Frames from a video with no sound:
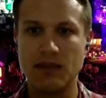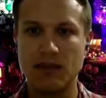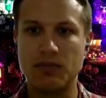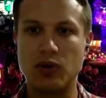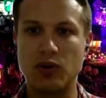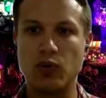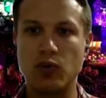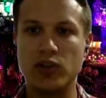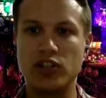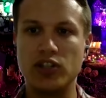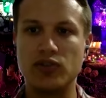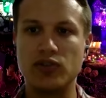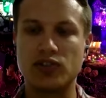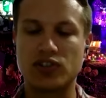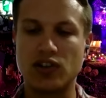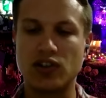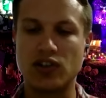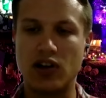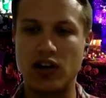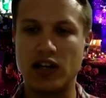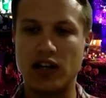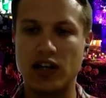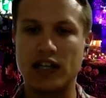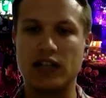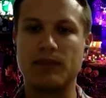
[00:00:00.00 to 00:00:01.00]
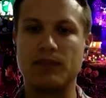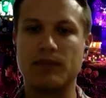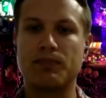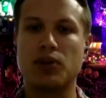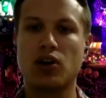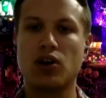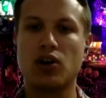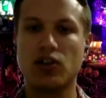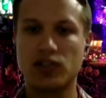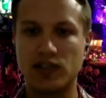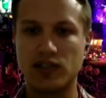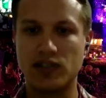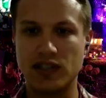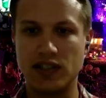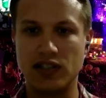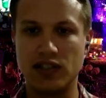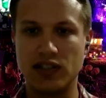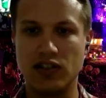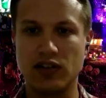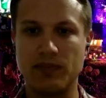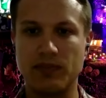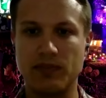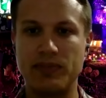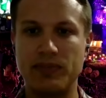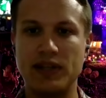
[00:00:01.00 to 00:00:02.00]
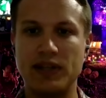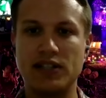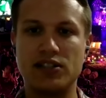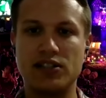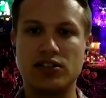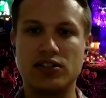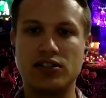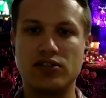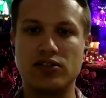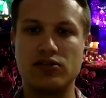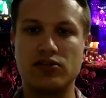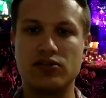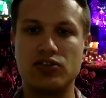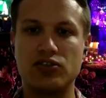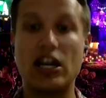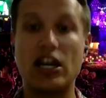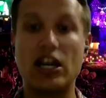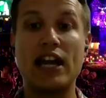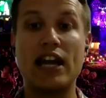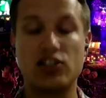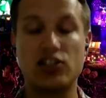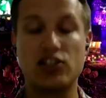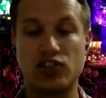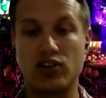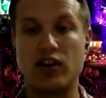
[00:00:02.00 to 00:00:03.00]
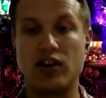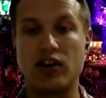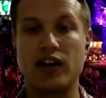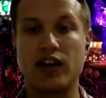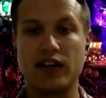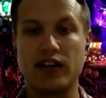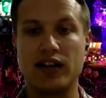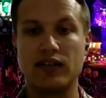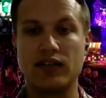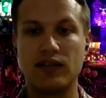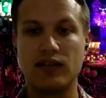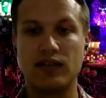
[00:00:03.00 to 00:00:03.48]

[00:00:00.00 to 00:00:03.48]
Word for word: but when you saw it in person, your opinion changed on it?"